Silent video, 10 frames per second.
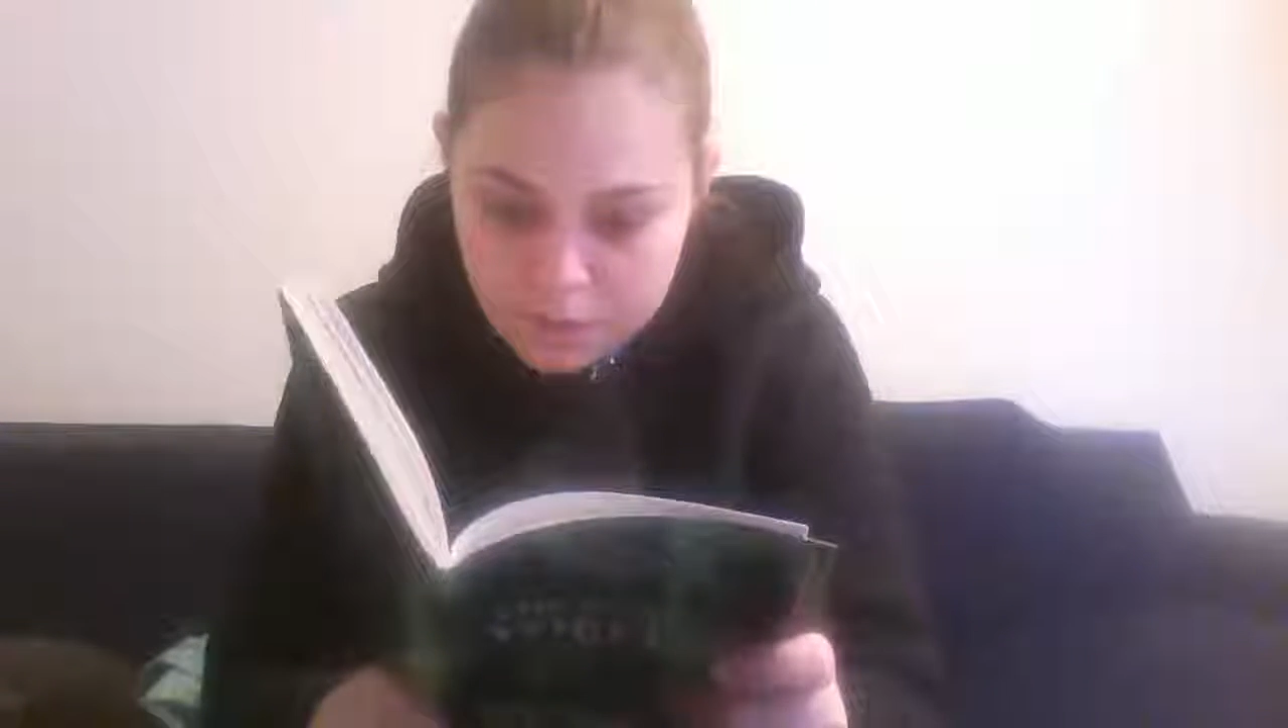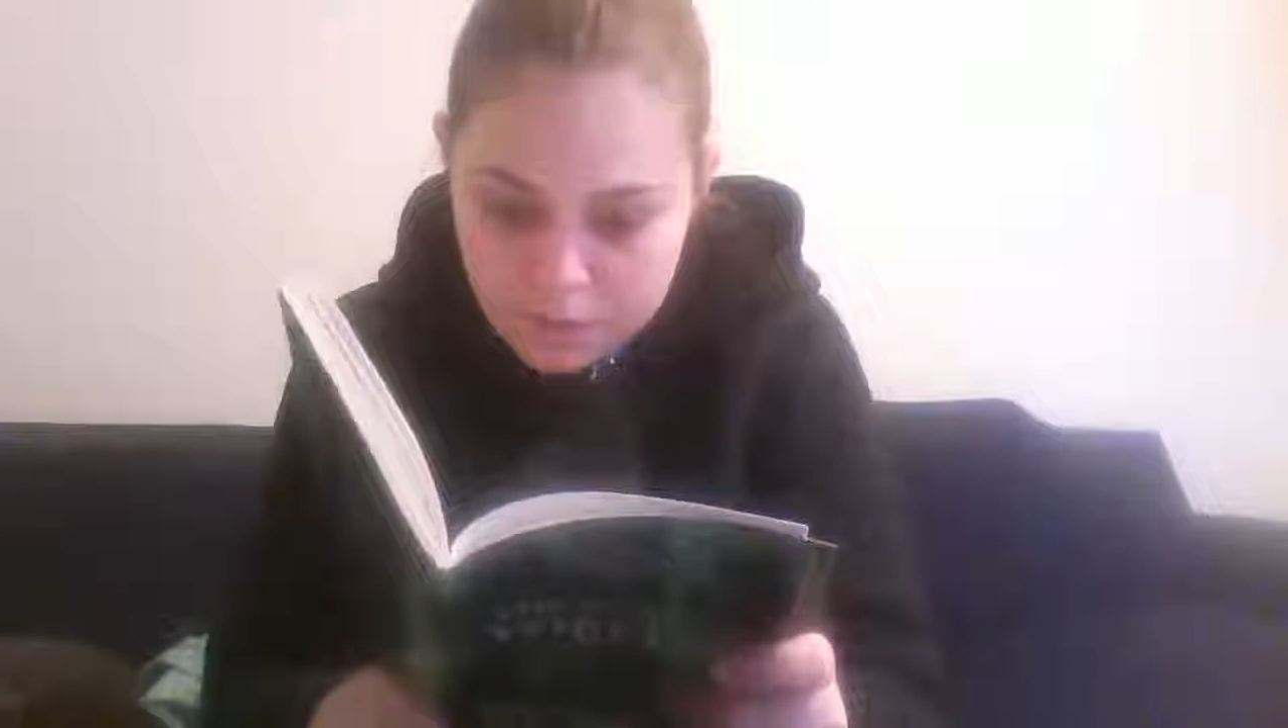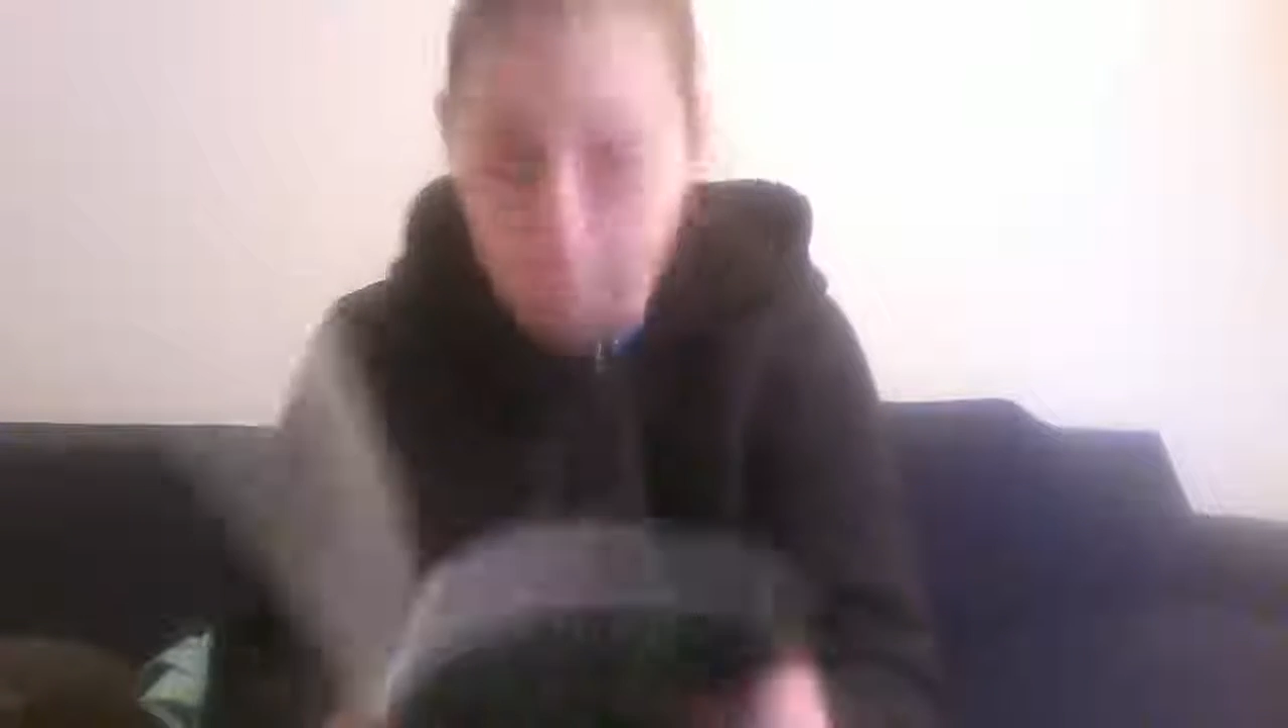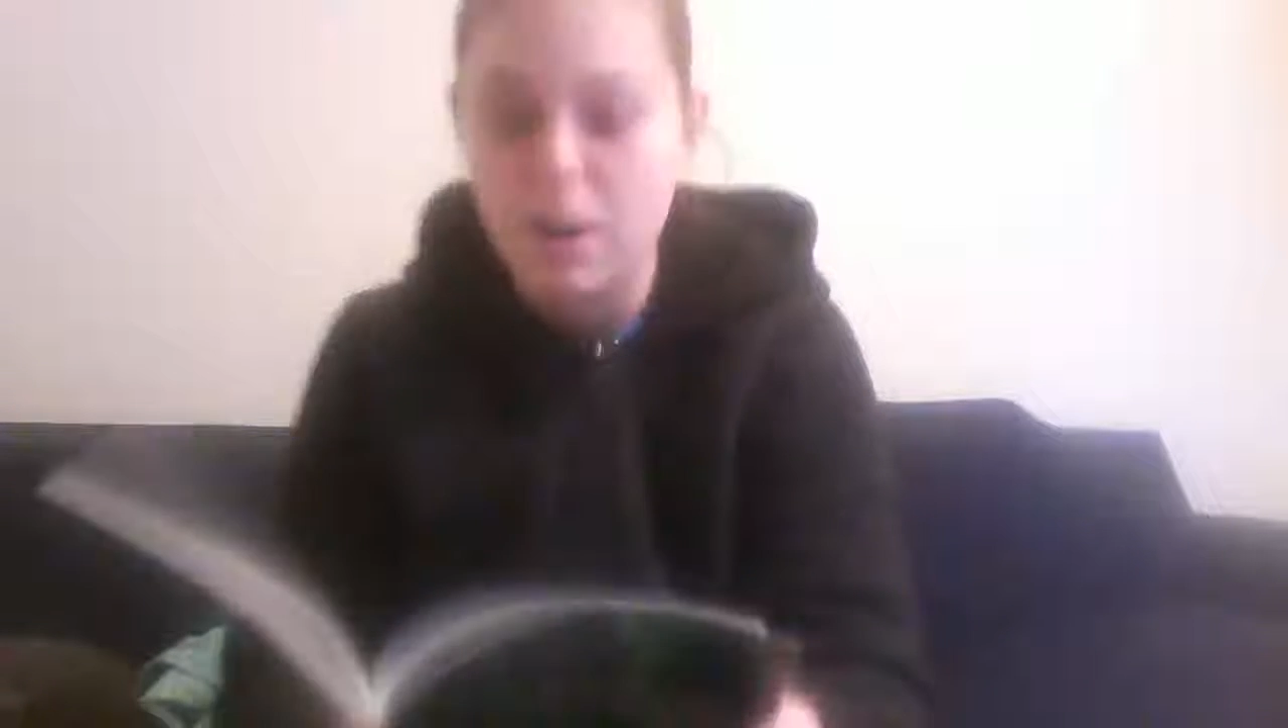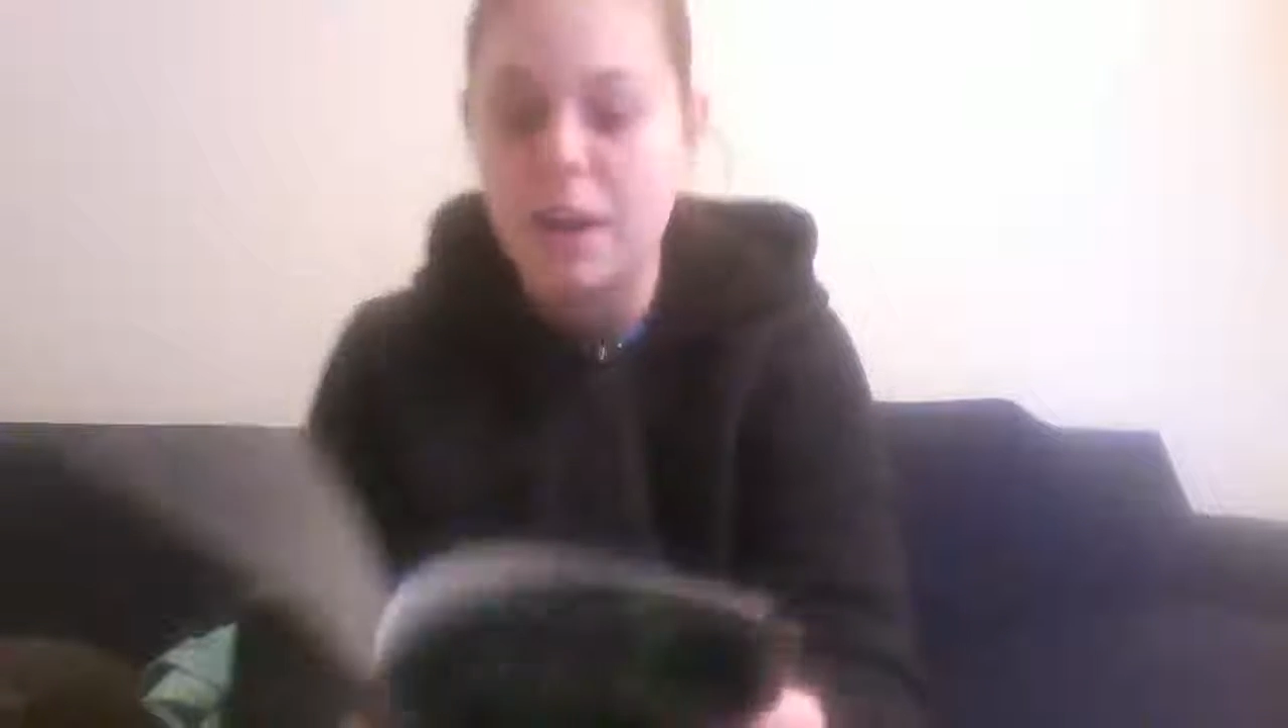
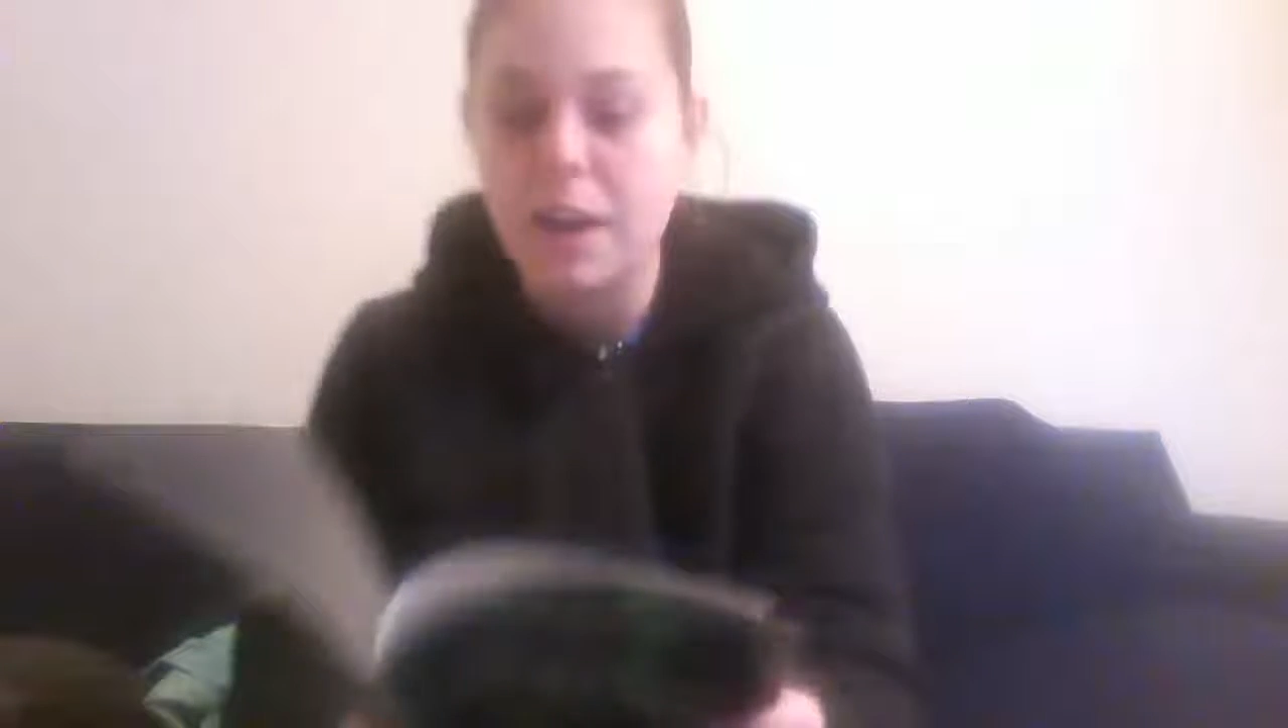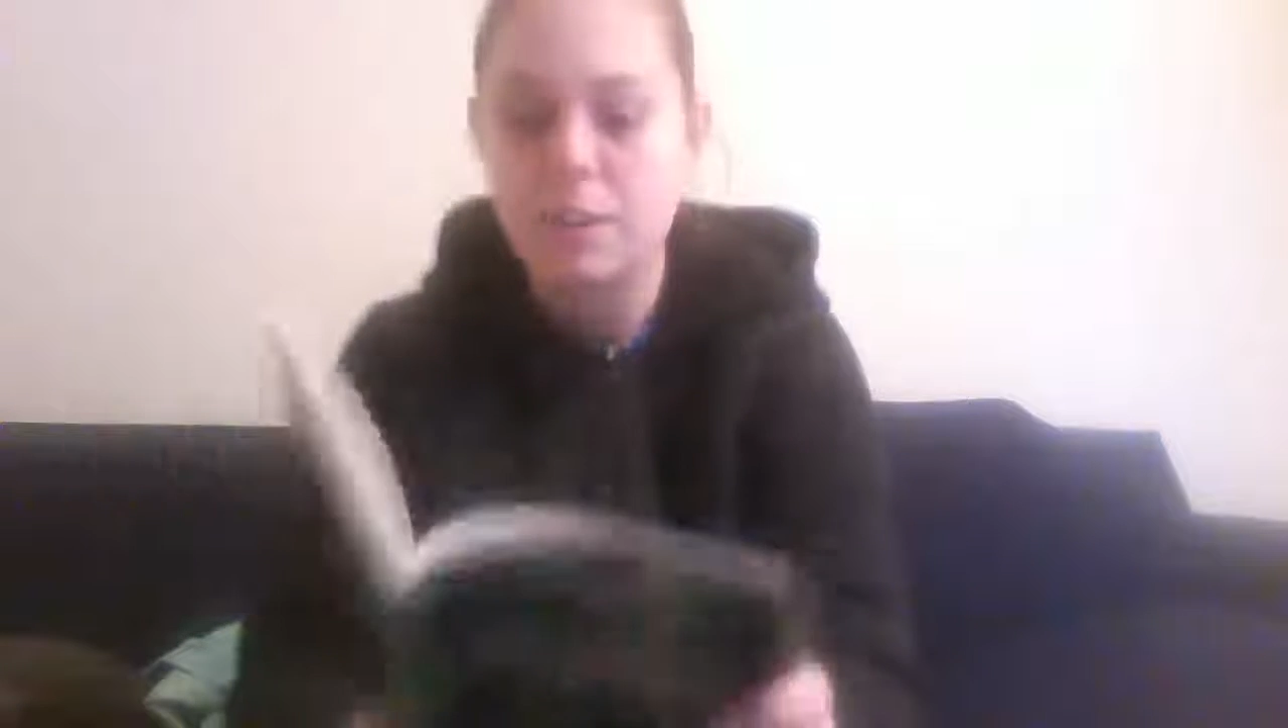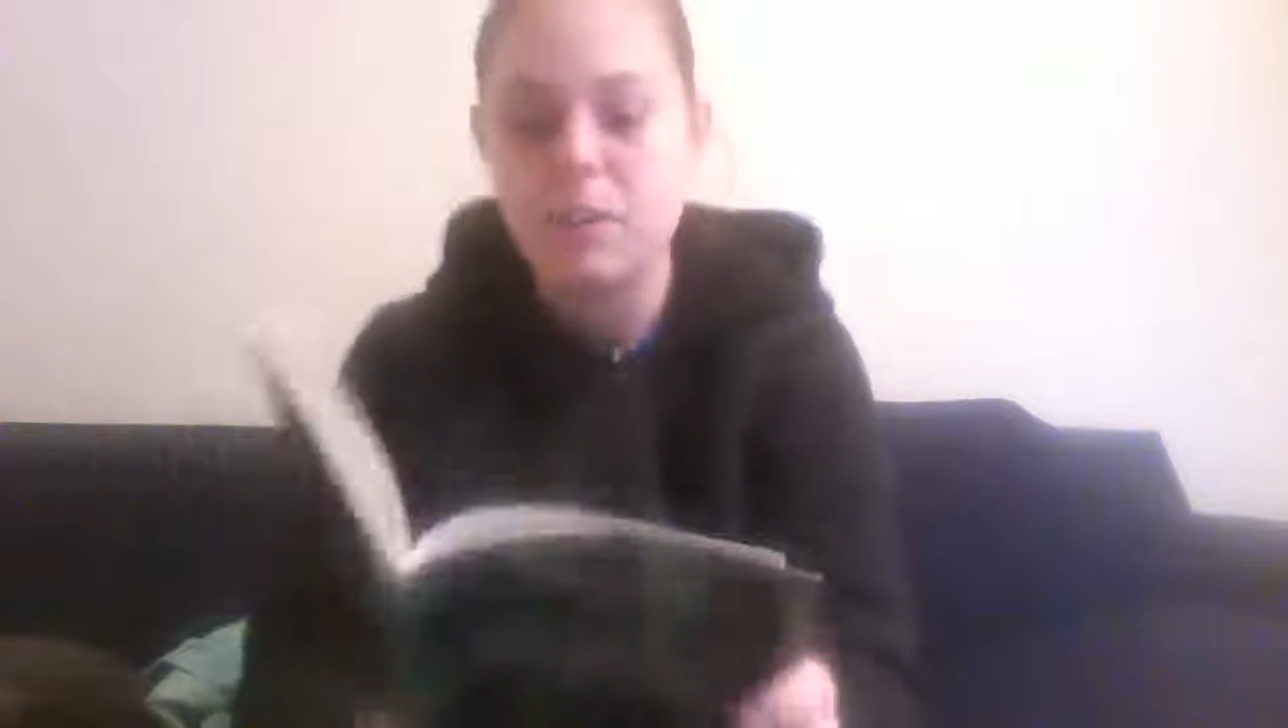All right,